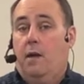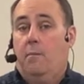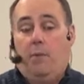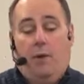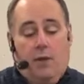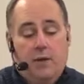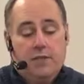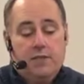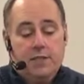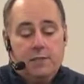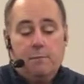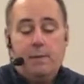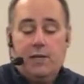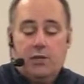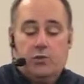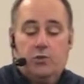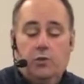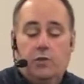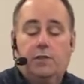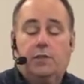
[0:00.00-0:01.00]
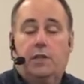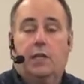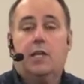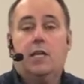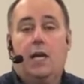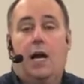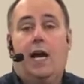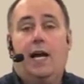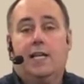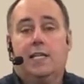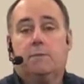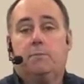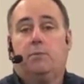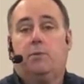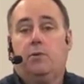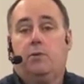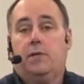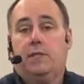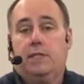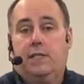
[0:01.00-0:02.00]
Paul says, make sure that the
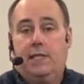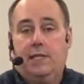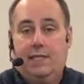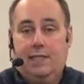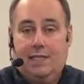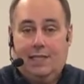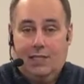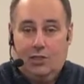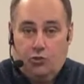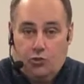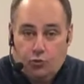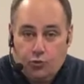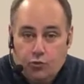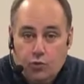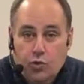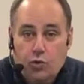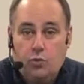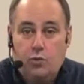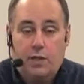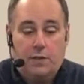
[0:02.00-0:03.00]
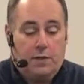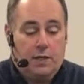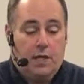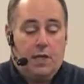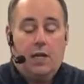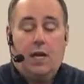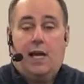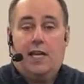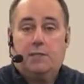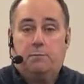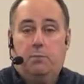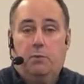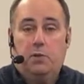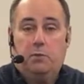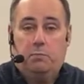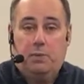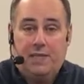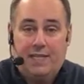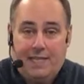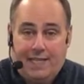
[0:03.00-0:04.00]
gospel is, is true, that the gospel is
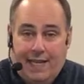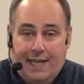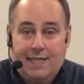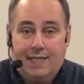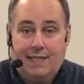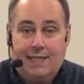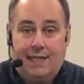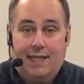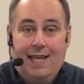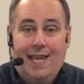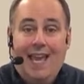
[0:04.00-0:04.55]
protected.